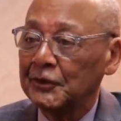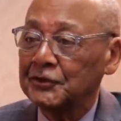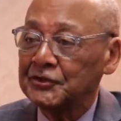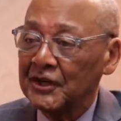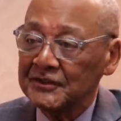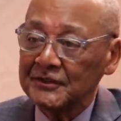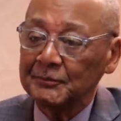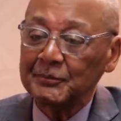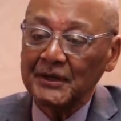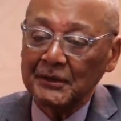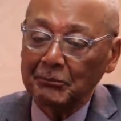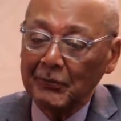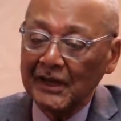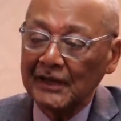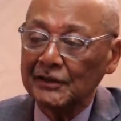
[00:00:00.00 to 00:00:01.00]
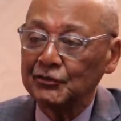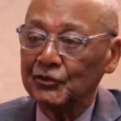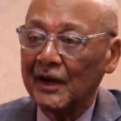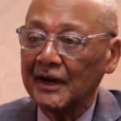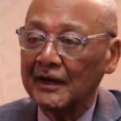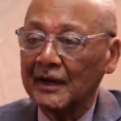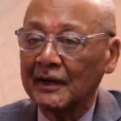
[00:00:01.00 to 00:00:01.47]
the Chesapeake, Maine
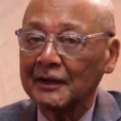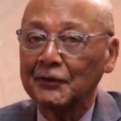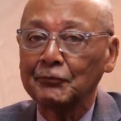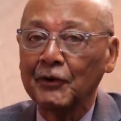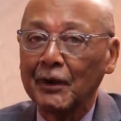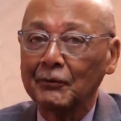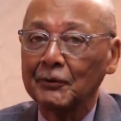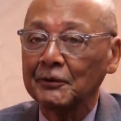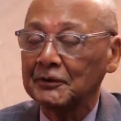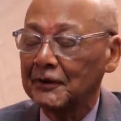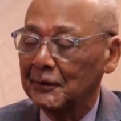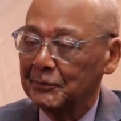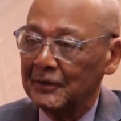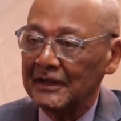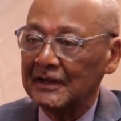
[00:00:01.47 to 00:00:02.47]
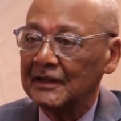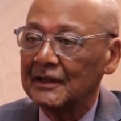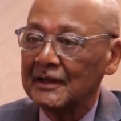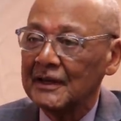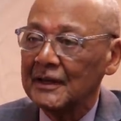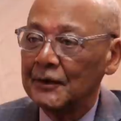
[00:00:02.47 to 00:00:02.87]
Dry Dock and Railroad Company.